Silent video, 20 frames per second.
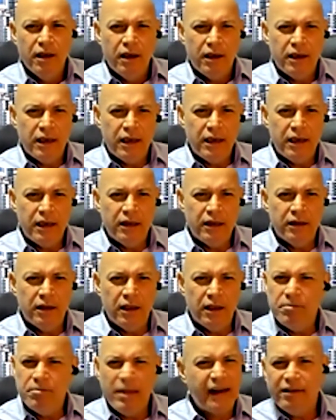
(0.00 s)

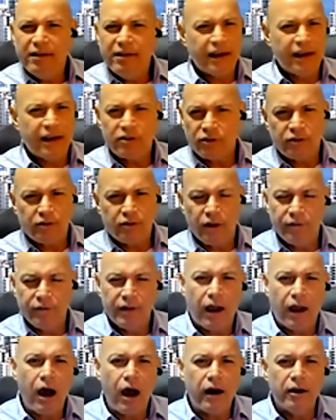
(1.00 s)
in many sectors of the
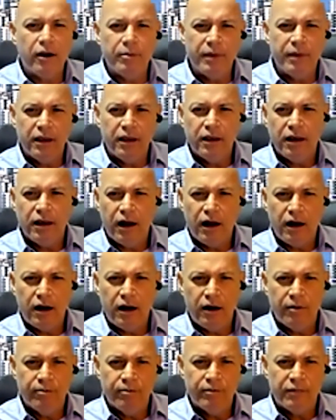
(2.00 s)
economy.
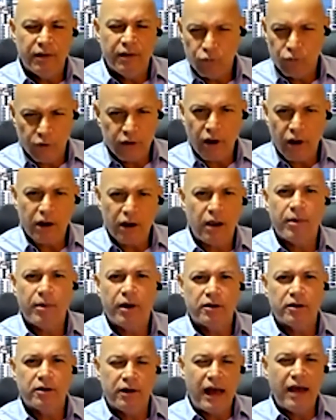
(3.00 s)
Since we're talking
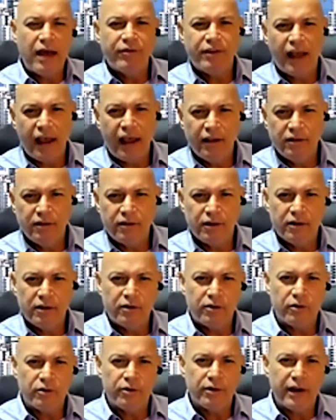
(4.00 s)
about life
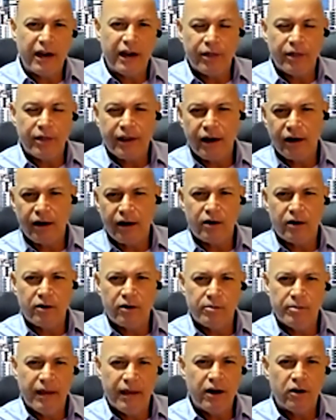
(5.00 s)
sciences or healthcare
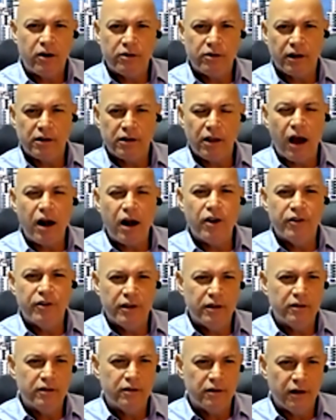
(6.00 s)
or medical
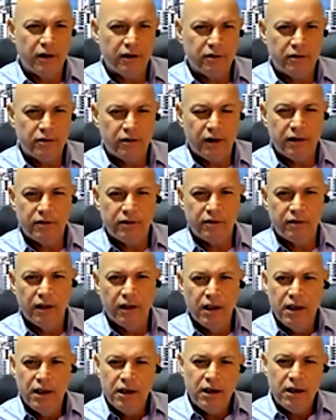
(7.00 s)
technologies, let's
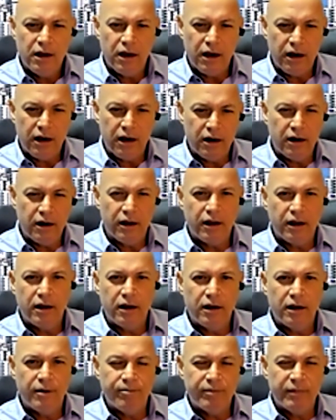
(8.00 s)

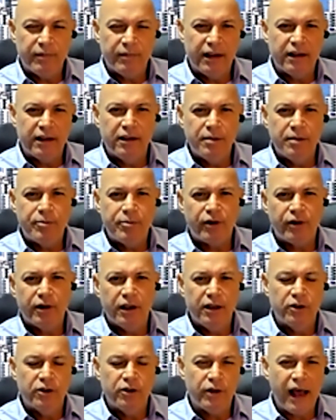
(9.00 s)
dig deeper
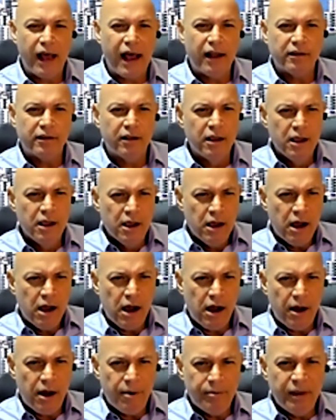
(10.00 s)
into that.
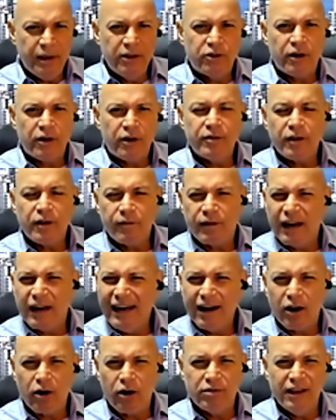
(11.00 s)
In terms of
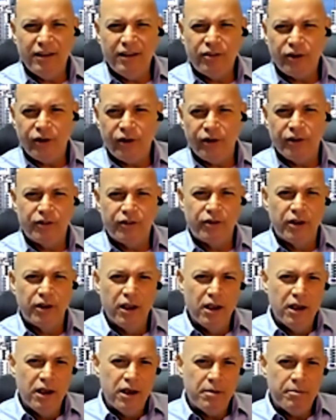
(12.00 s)
clinical research,
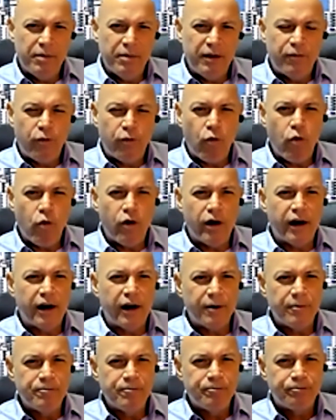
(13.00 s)

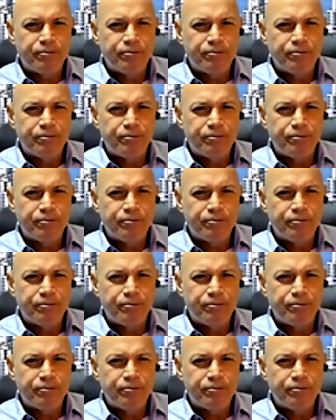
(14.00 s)
before